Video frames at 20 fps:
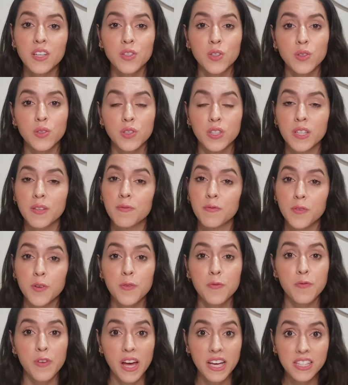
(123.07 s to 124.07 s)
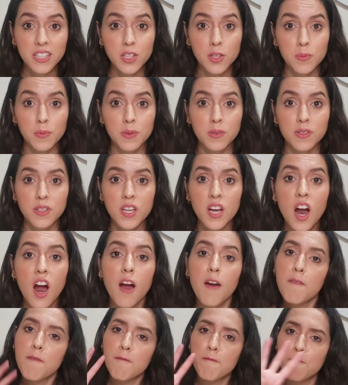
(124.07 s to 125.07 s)
nutrient for vegetables. There
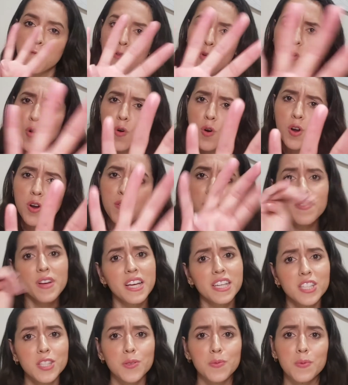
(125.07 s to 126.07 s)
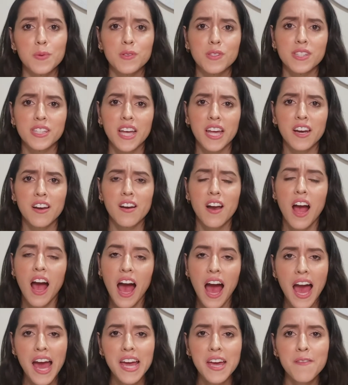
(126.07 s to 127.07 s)
are 4 vegetables that are
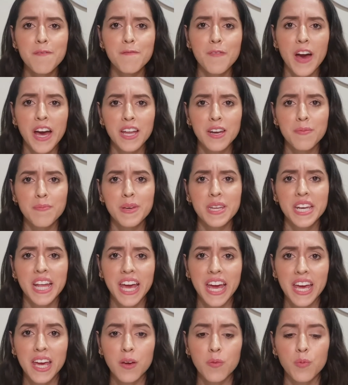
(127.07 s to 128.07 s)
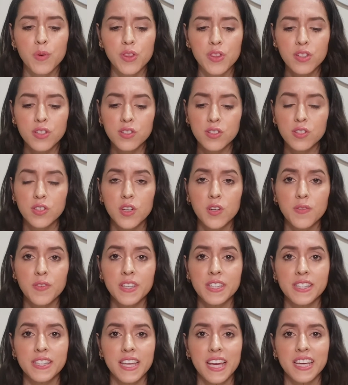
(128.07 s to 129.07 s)
high in vitamin A with a
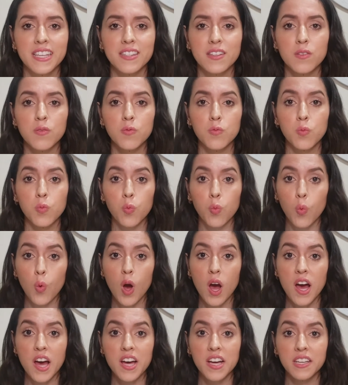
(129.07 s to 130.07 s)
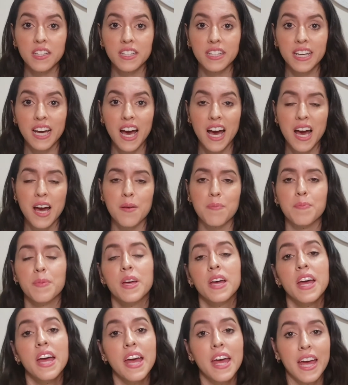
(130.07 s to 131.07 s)
serving size of 1 cup.
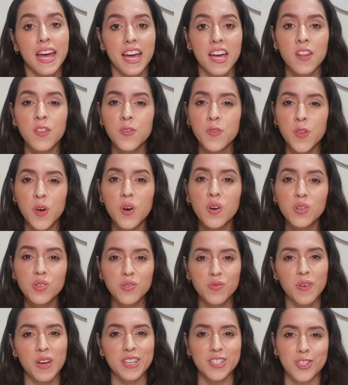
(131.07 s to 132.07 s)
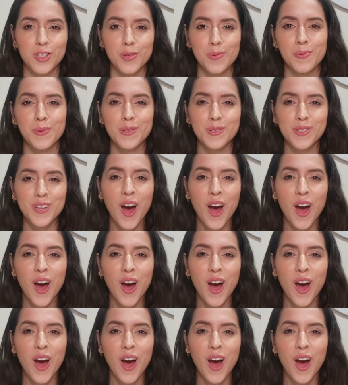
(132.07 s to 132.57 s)
And those vegetables